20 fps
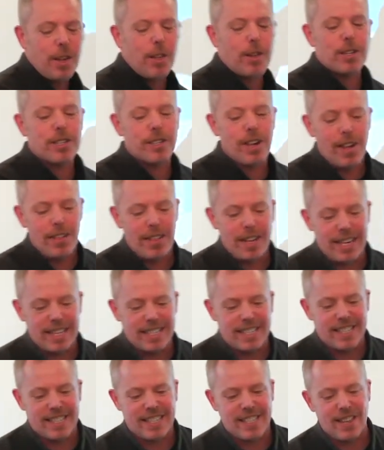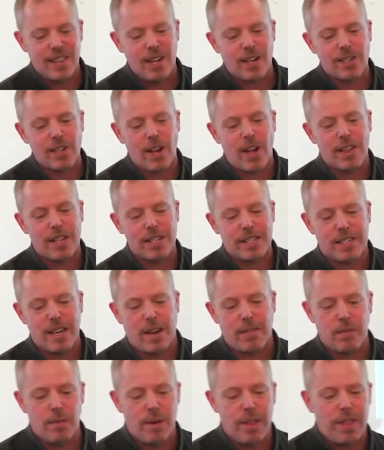so there's all this there's all this
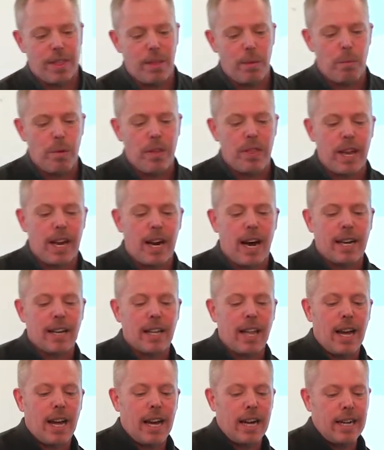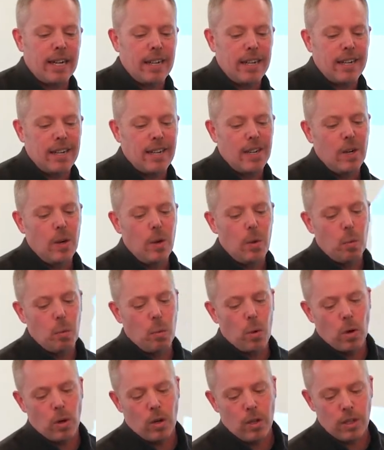stuff with with the online
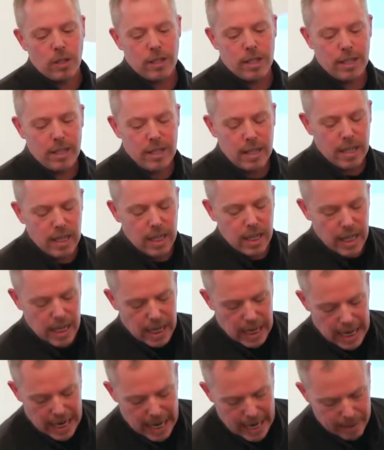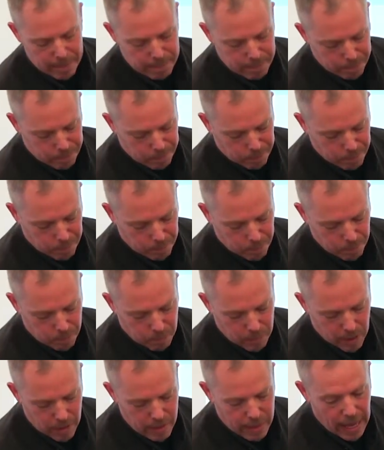world um,
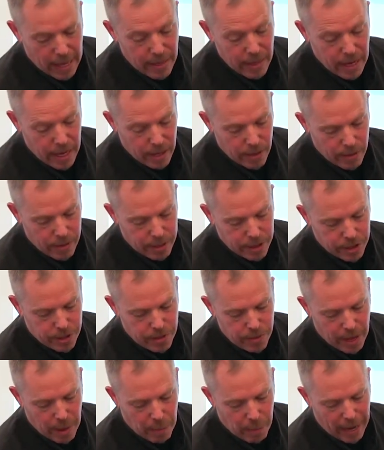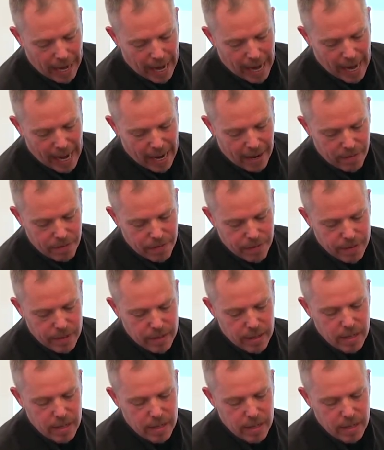then the other issue that we have